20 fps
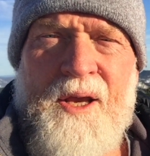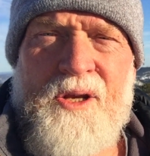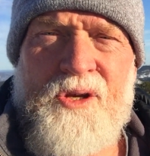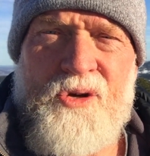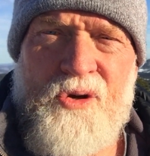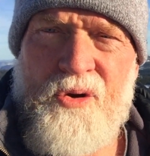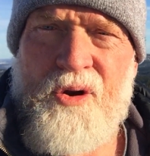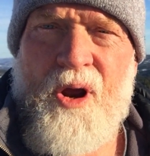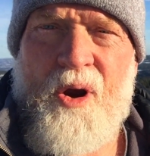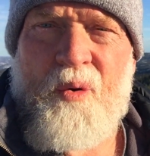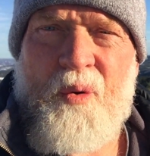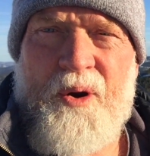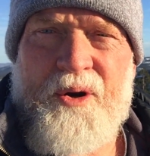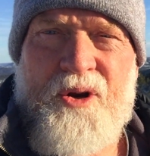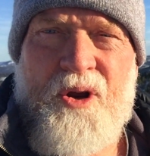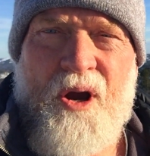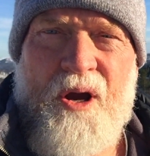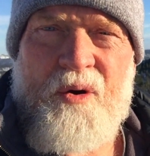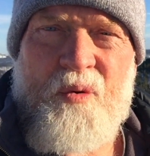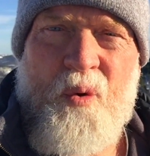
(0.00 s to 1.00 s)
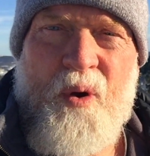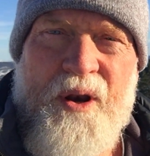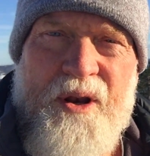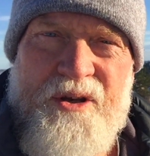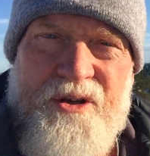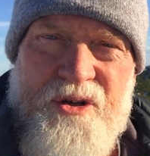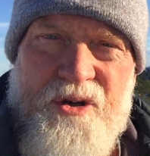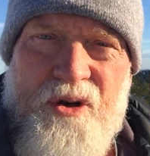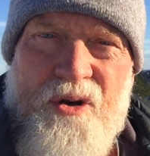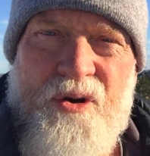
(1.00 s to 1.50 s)
You know what God
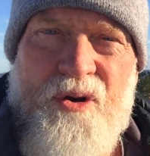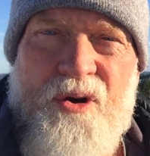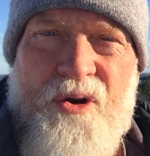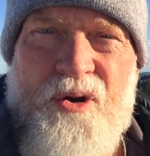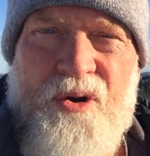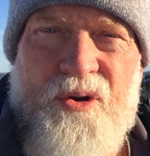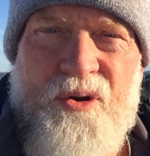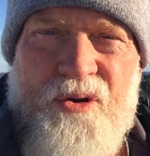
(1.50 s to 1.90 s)
wanted you to do.